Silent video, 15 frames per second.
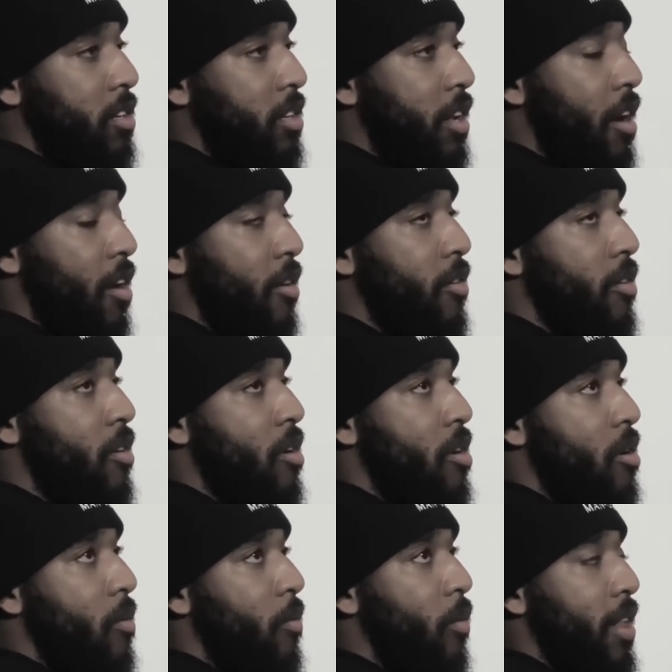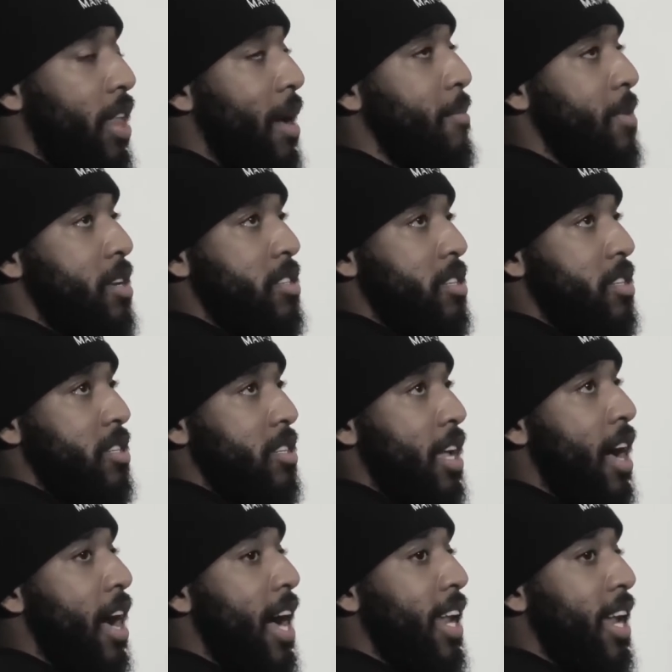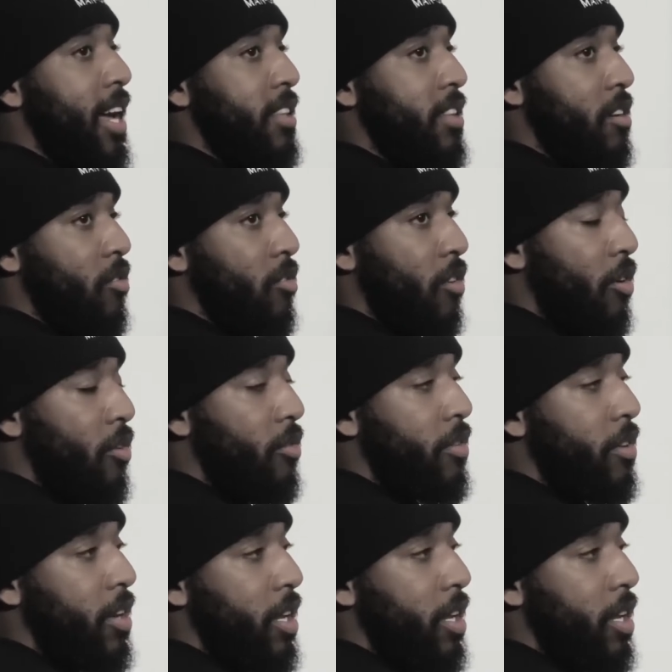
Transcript: Now, what that means is that I landed a role